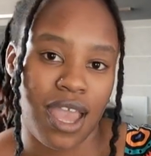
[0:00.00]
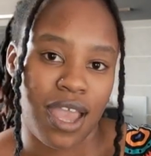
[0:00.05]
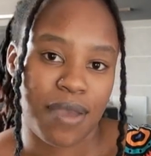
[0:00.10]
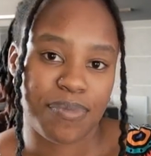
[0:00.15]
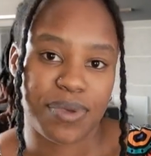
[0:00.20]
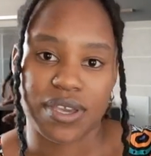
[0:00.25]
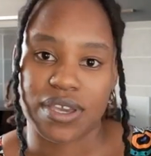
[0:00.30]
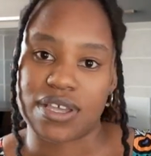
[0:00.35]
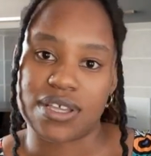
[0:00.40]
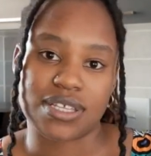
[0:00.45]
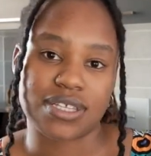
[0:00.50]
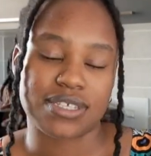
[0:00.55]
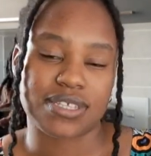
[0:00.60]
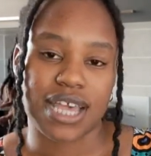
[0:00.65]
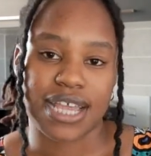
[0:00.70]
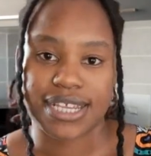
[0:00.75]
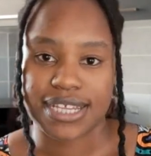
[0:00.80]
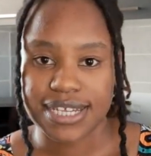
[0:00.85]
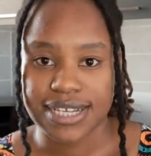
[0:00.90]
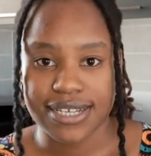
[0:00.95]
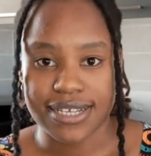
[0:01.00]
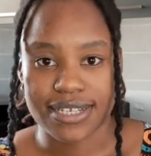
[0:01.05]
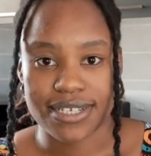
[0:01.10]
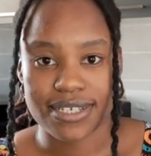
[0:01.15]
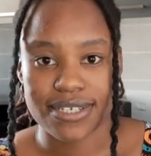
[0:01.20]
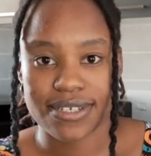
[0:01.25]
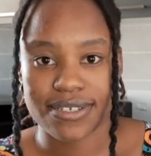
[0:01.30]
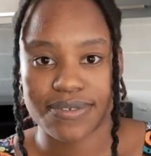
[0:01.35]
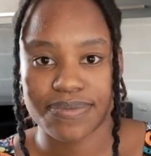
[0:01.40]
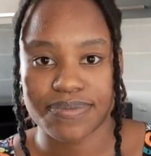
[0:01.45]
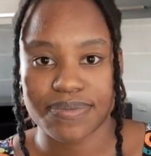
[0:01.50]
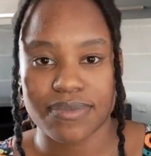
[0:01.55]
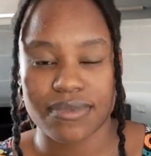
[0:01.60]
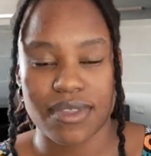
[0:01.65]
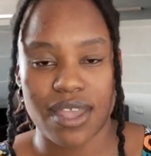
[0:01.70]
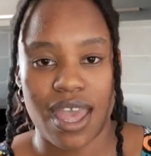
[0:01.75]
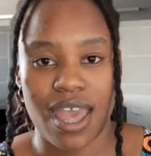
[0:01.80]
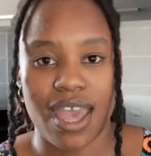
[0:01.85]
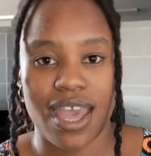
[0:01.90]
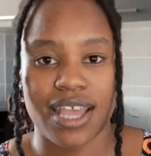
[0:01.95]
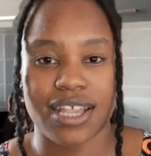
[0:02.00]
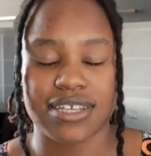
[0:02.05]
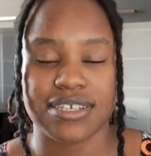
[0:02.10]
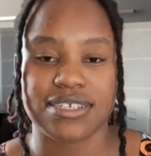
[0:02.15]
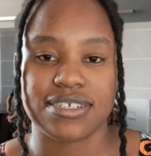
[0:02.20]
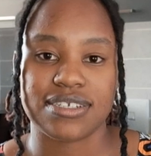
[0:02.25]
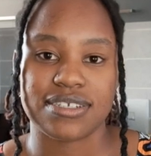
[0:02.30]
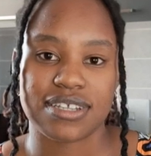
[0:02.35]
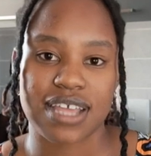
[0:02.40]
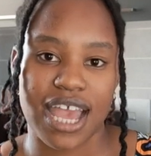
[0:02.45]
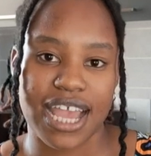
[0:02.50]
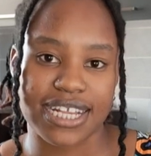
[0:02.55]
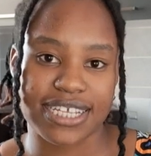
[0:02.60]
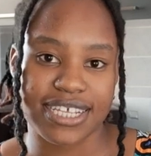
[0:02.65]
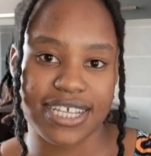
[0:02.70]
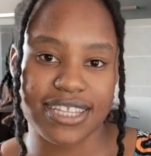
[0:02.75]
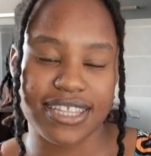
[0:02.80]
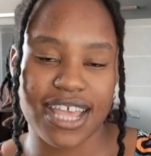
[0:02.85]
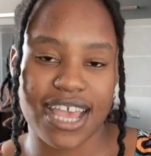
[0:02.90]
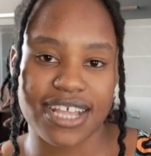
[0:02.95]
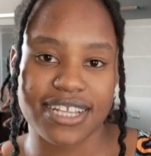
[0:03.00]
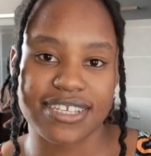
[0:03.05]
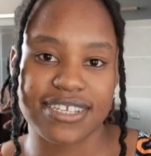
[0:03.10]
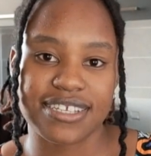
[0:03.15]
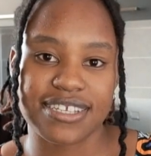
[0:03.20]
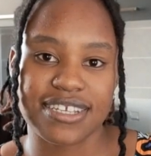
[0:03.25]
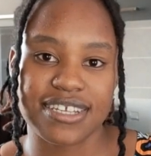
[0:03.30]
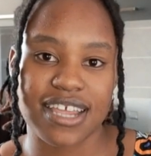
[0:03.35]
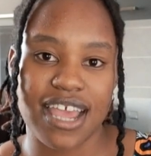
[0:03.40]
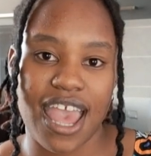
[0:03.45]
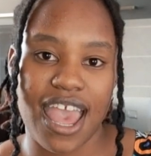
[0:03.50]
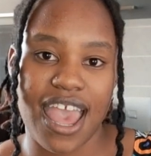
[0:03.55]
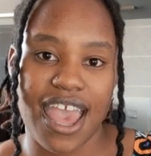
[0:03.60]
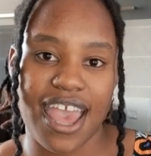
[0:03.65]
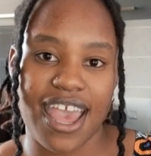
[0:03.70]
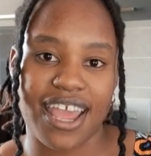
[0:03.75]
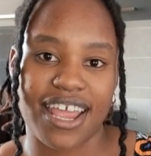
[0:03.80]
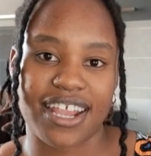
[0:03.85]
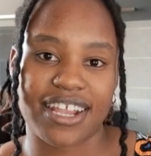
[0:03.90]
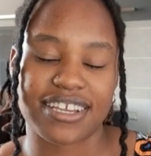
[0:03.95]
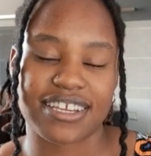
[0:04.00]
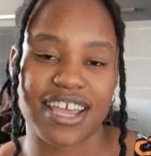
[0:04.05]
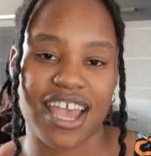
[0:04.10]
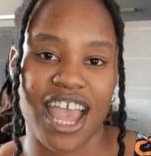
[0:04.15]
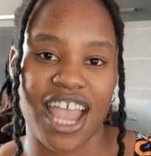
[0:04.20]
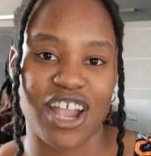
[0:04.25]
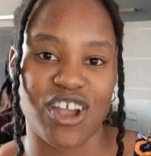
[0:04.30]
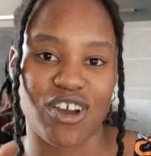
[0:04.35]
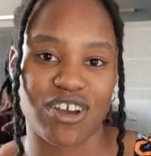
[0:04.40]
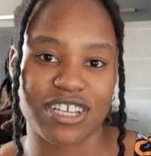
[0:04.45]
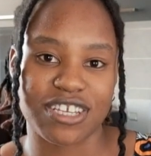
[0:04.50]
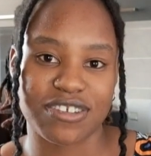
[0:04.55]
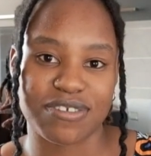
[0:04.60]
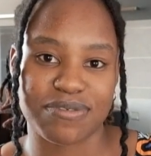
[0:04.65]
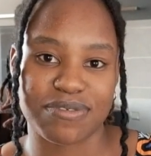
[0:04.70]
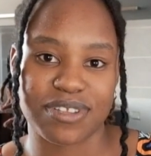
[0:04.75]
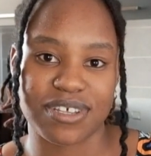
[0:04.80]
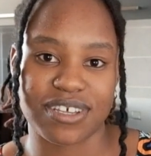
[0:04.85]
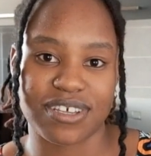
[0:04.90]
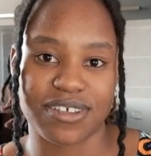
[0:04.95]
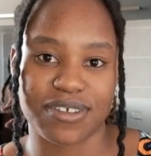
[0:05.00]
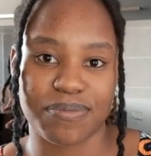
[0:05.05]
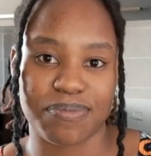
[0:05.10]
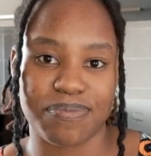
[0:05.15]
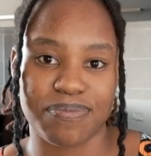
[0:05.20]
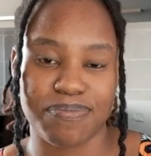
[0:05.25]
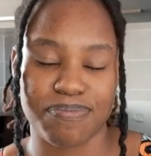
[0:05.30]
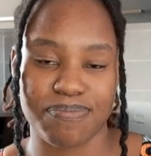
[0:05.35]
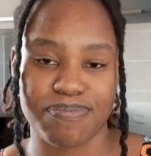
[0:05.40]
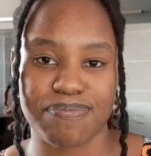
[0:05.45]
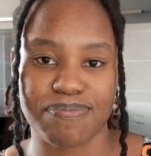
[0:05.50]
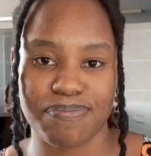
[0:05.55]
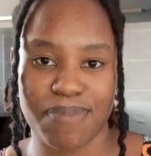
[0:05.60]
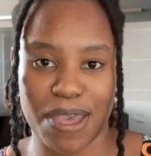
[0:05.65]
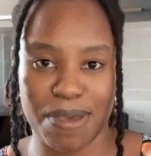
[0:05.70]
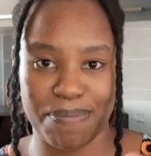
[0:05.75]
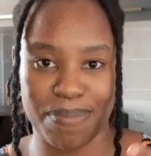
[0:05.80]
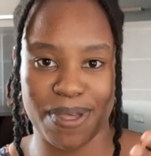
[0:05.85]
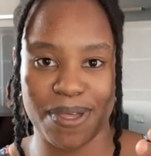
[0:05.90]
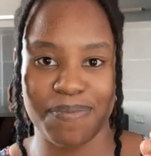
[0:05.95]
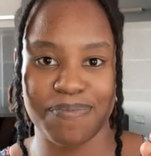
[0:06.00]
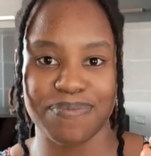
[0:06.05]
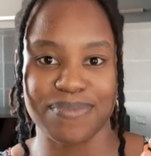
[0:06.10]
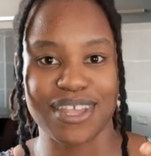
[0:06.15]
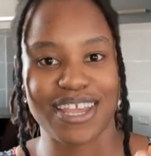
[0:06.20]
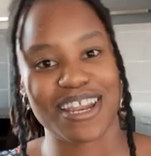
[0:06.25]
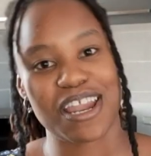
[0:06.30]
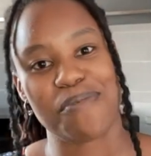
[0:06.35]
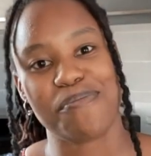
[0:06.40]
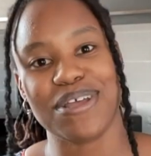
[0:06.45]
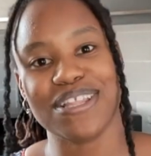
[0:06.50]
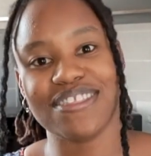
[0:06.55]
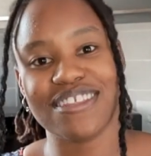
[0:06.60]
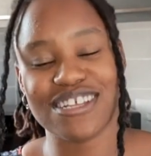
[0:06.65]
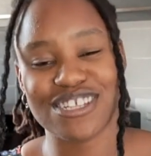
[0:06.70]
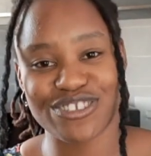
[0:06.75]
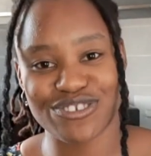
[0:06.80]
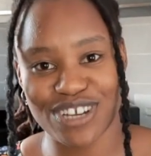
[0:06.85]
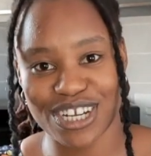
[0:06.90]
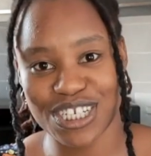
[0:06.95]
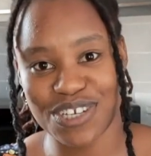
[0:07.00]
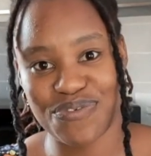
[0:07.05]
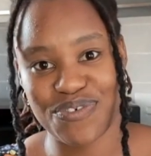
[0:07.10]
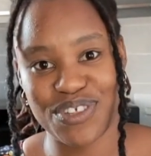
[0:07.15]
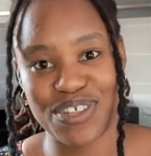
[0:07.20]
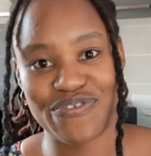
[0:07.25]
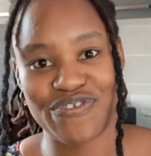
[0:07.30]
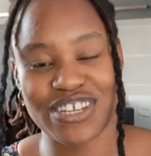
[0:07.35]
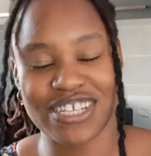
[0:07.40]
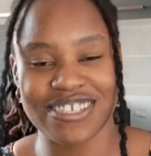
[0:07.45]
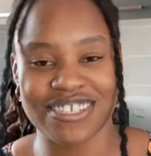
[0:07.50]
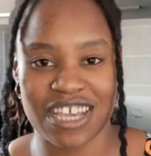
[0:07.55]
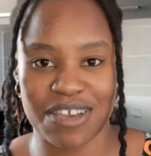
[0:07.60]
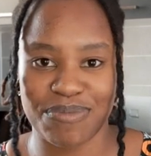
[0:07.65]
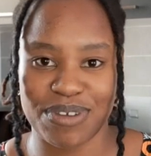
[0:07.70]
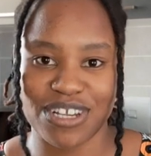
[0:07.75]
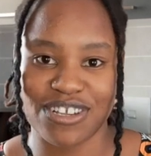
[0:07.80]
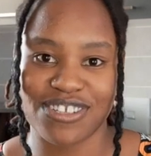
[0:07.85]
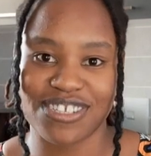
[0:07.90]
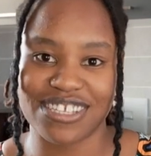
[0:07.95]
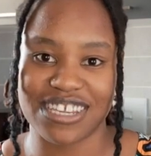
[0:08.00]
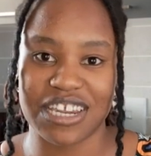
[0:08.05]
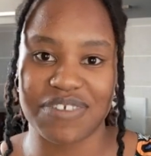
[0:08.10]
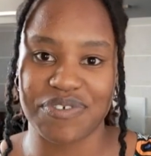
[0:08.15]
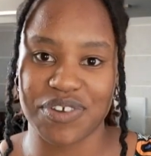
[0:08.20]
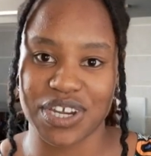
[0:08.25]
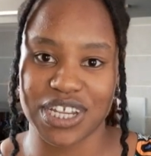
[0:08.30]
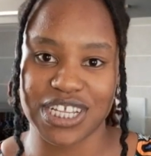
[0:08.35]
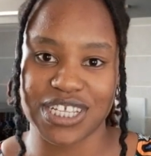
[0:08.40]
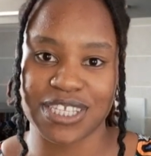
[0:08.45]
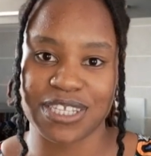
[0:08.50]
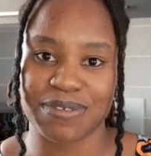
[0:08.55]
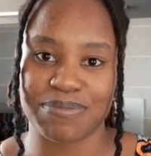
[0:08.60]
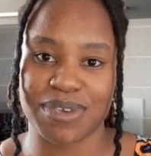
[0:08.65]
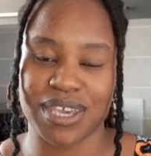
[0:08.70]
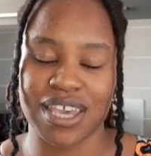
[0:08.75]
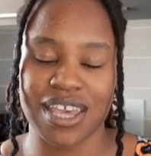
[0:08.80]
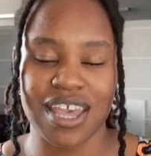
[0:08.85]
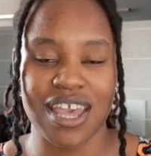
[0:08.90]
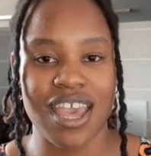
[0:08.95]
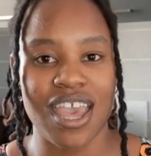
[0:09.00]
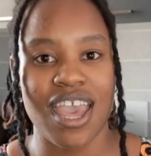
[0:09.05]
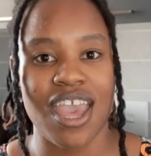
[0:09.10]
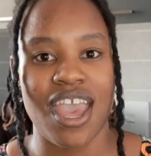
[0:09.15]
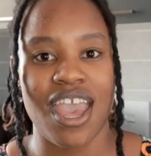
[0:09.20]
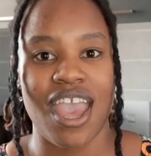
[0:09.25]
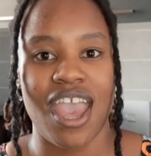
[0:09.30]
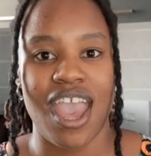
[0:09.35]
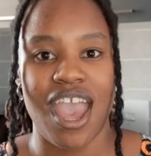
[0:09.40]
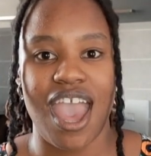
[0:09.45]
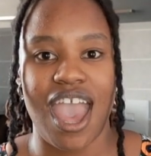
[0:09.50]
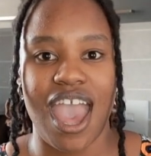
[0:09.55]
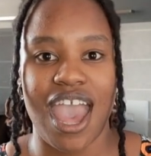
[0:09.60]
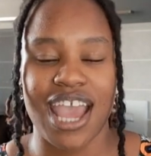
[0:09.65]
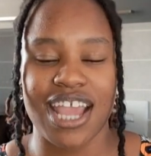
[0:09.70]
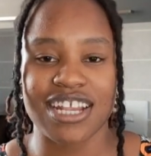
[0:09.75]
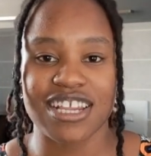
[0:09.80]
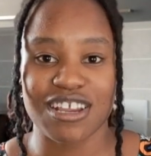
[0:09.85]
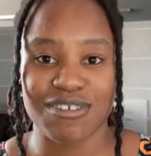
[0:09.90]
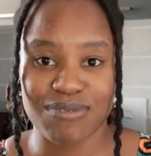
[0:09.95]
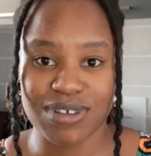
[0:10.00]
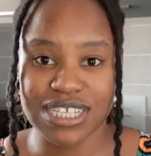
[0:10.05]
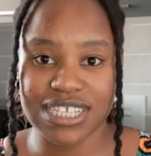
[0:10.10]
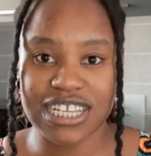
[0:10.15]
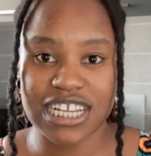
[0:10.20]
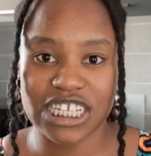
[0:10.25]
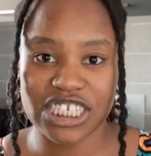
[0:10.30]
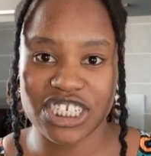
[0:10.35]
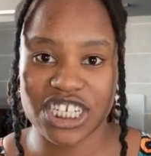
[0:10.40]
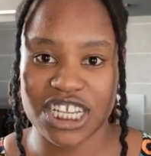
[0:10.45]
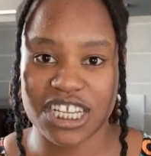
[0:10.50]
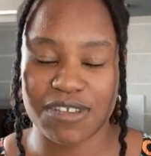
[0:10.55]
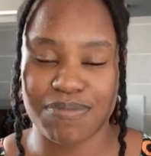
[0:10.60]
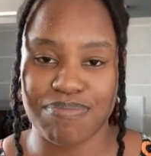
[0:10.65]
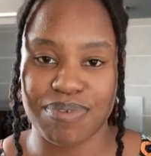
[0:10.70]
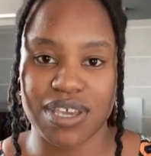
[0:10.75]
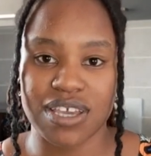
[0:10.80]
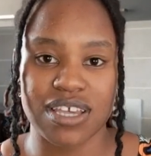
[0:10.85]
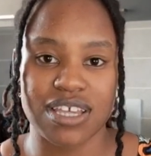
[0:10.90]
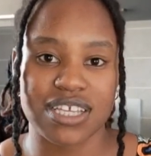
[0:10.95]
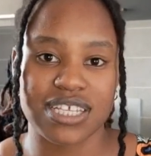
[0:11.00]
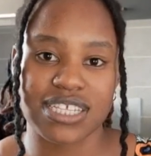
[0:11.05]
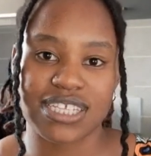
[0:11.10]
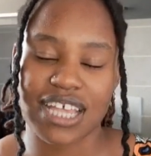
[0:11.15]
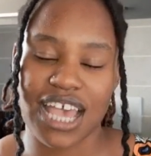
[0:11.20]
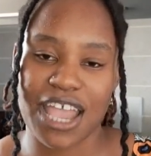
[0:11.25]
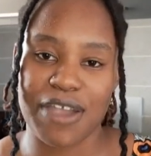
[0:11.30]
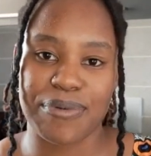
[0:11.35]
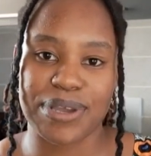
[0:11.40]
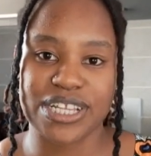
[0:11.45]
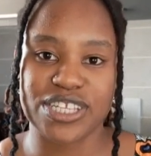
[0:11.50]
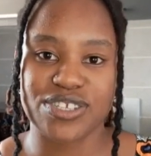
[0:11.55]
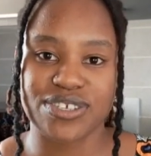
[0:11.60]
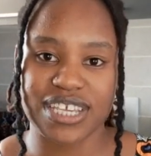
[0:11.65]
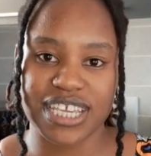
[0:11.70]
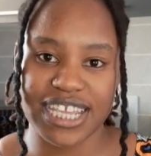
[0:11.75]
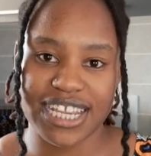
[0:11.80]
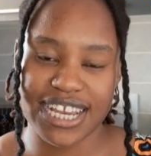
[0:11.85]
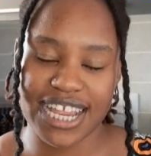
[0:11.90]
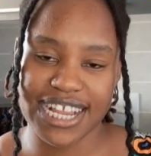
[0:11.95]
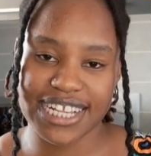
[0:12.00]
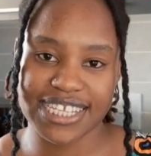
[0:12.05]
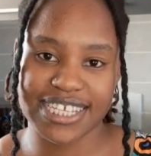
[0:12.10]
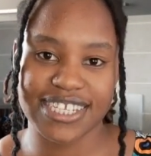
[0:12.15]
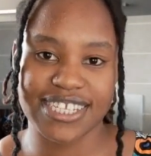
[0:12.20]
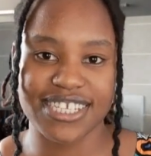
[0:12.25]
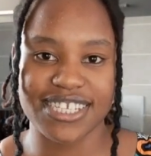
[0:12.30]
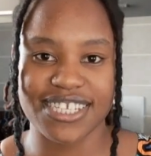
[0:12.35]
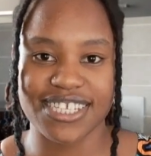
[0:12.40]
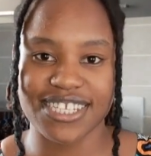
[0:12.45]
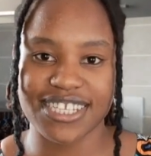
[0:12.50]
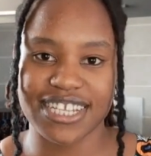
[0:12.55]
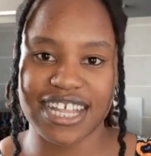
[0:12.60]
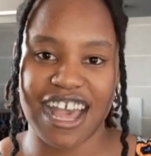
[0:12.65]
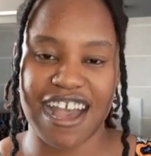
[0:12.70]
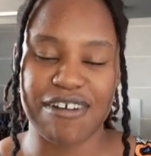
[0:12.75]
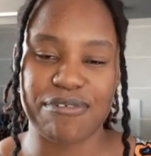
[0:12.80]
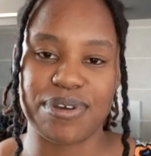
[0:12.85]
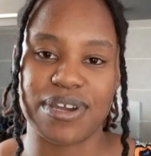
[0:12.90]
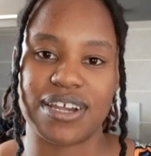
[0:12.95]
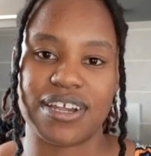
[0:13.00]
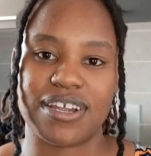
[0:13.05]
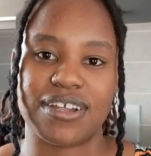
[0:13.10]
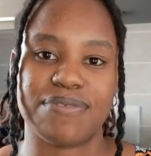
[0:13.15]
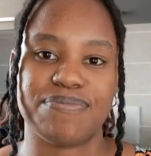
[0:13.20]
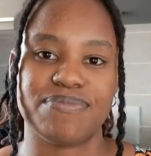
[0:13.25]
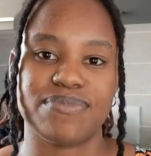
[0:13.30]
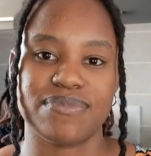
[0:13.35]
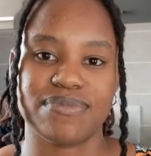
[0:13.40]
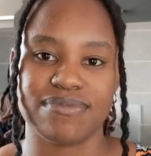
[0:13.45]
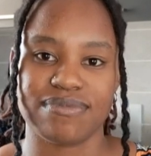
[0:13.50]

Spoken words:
because I needed it. And I did that, and I got the paper, and I met the instructor for the first time when he was delivering it to me. And it was legit, because I went to eNatis, our